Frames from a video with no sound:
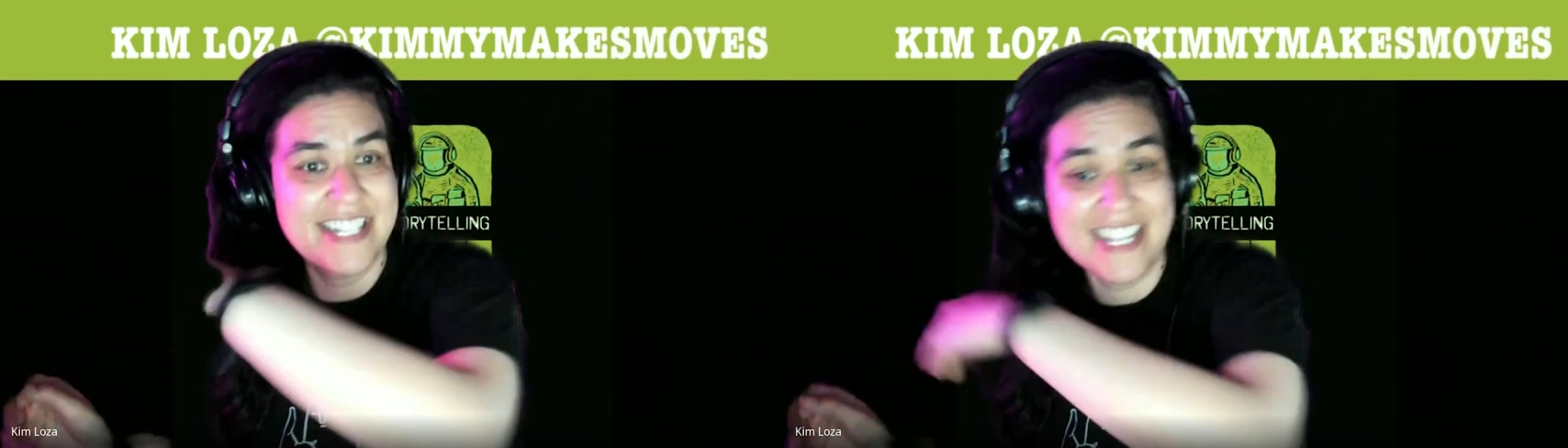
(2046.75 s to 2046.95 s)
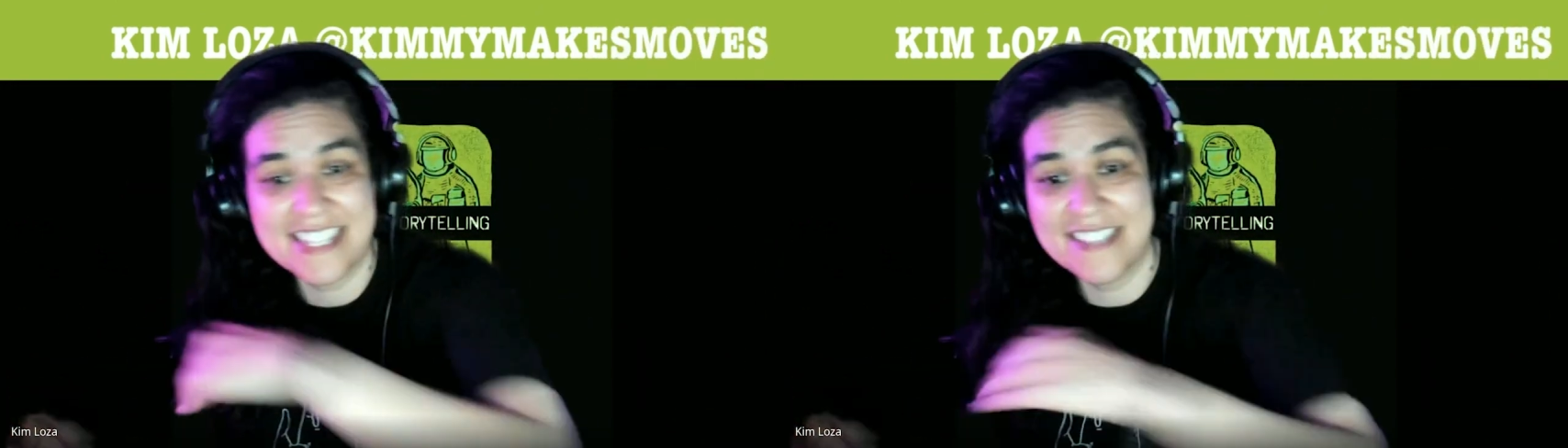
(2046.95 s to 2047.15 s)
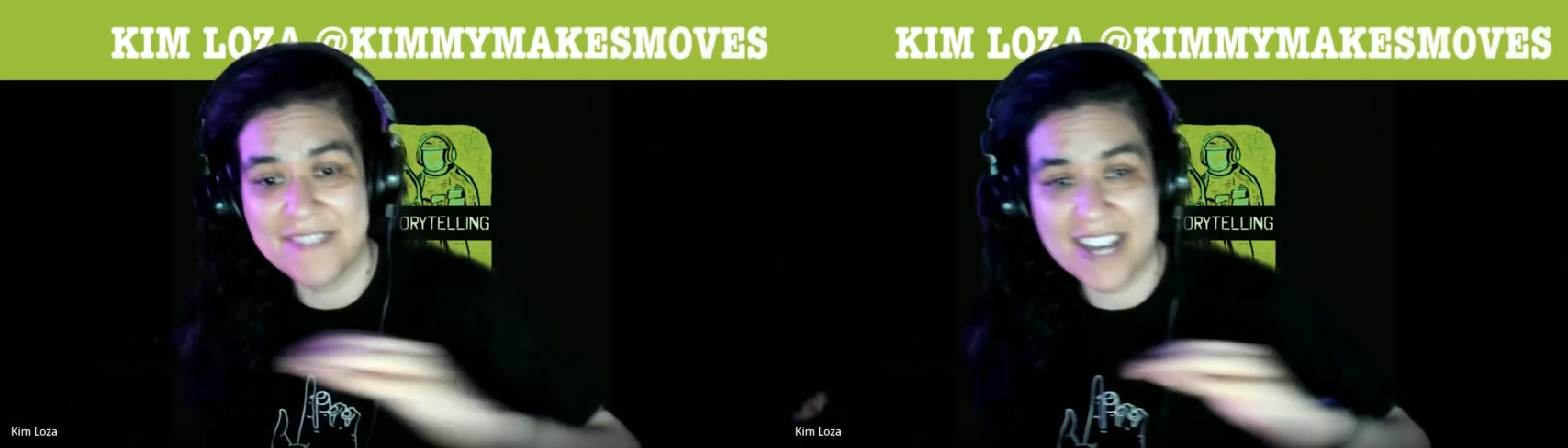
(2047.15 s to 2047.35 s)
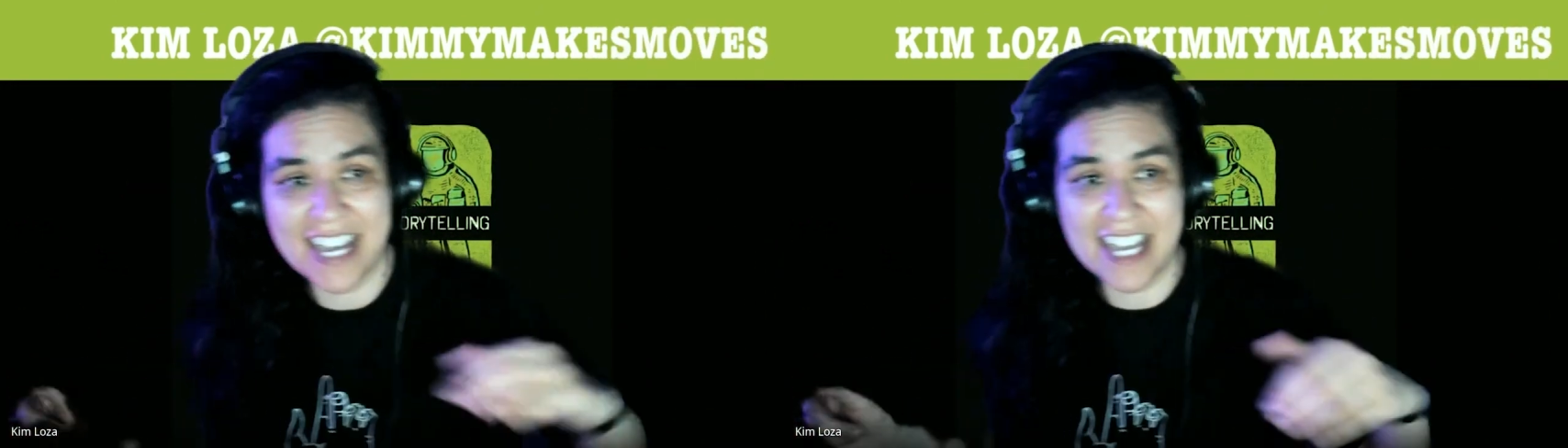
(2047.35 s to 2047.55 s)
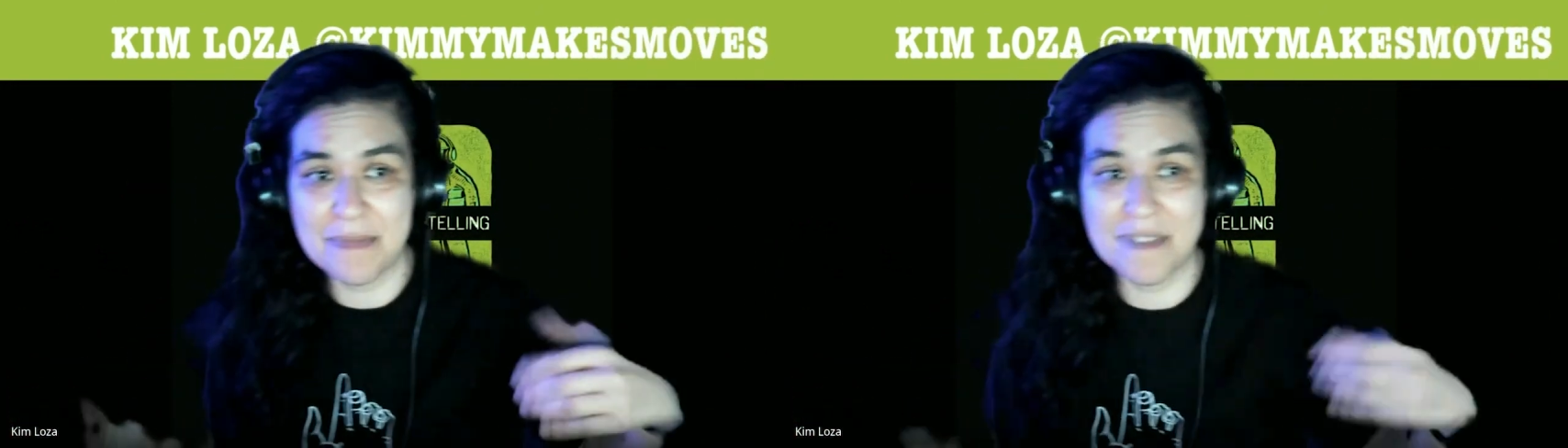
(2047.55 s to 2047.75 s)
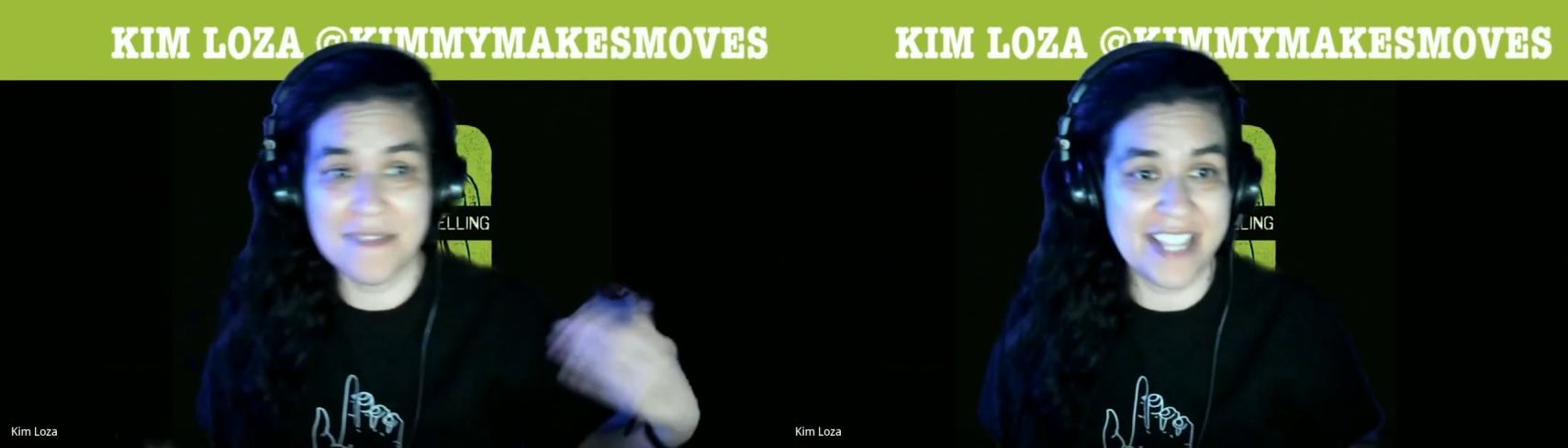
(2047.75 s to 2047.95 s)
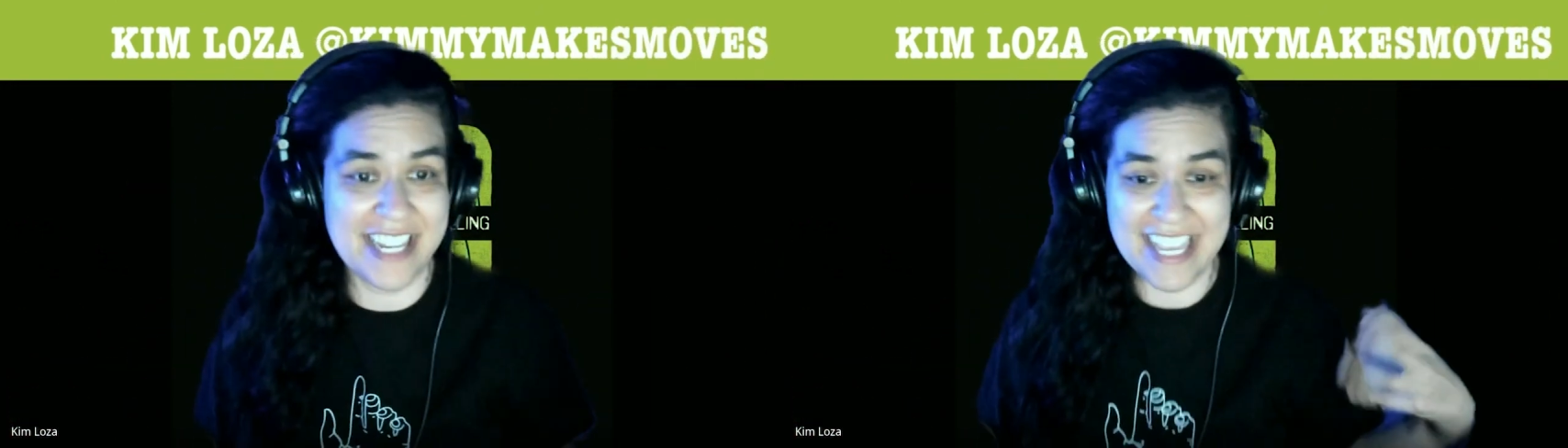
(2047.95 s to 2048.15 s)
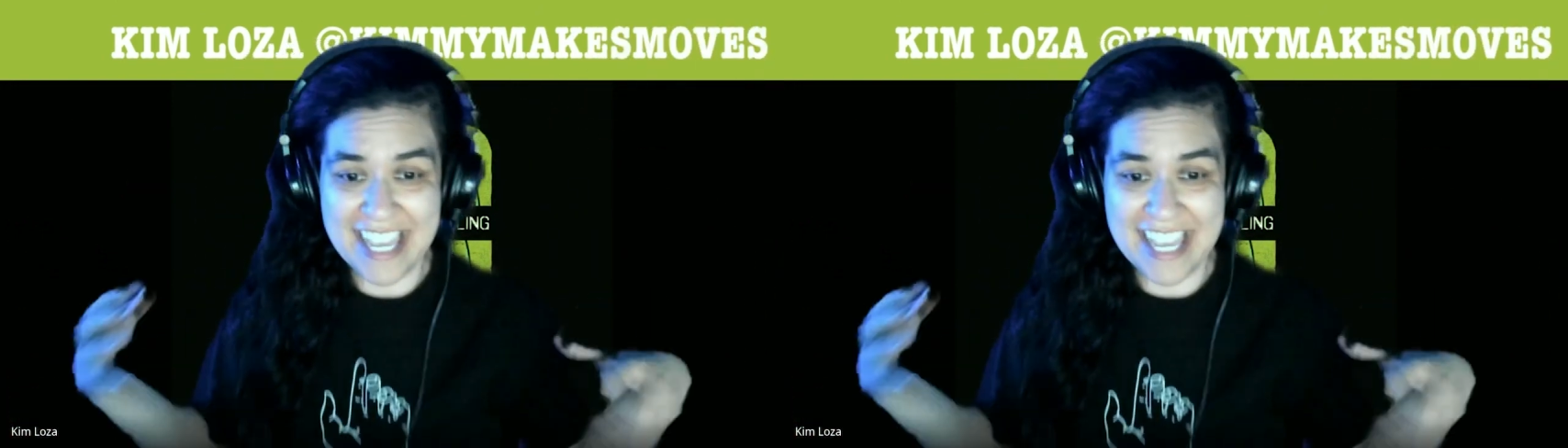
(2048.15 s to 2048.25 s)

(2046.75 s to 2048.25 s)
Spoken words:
sets the vibe of like